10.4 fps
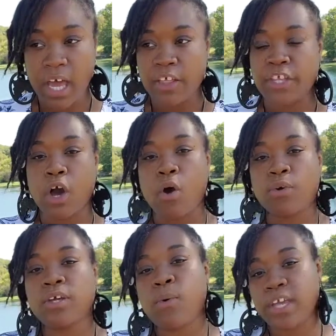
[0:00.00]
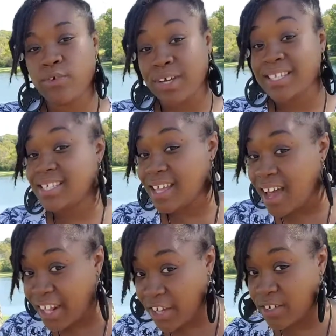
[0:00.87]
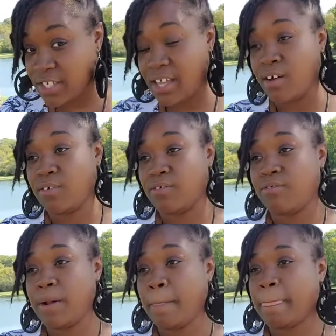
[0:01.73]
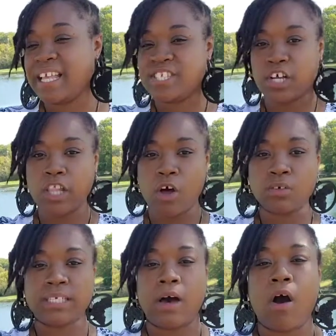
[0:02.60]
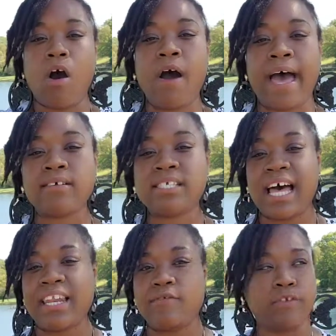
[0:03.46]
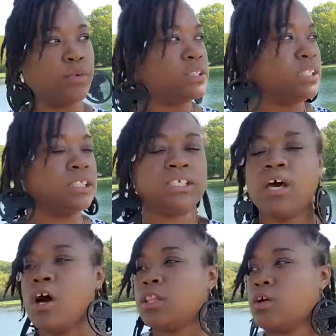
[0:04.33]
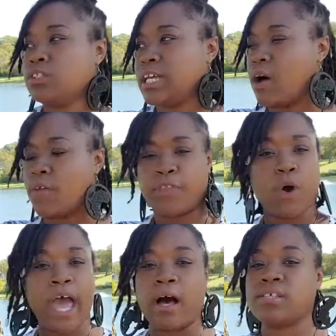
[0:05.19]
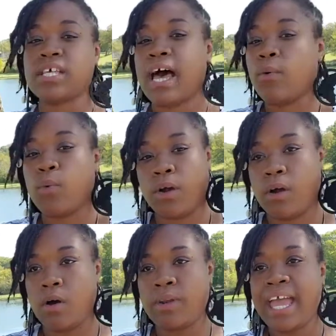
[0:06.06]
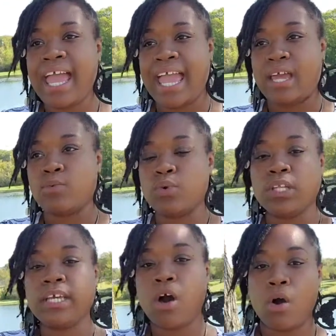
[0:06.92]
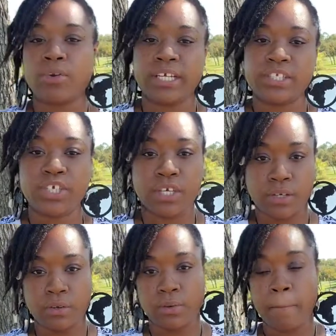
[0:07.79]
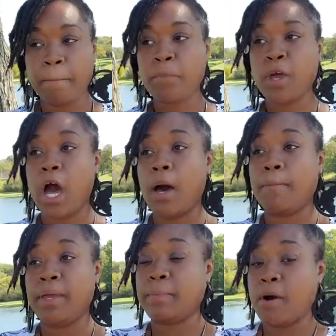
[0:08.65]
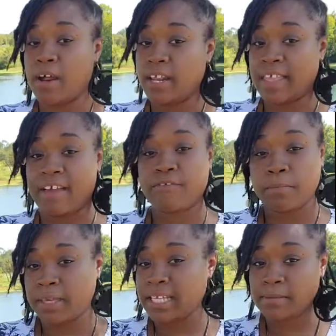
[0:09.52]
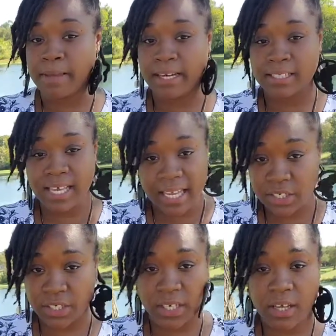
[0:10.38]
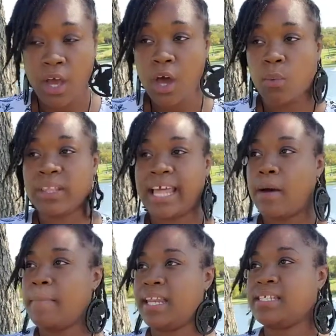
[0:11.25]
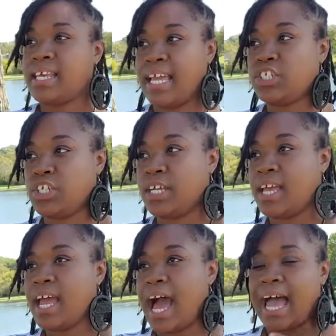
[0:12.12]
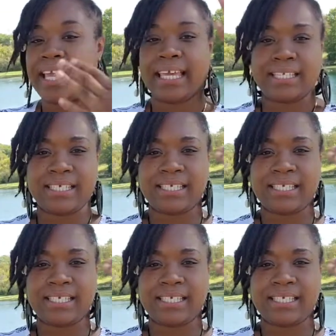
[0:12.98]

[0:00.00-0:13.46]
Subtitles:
The only way you can study yourself is to close out all outside influences, close out the outside world, and really hone into you. A big part of that for me is meditation. Without meditation, I get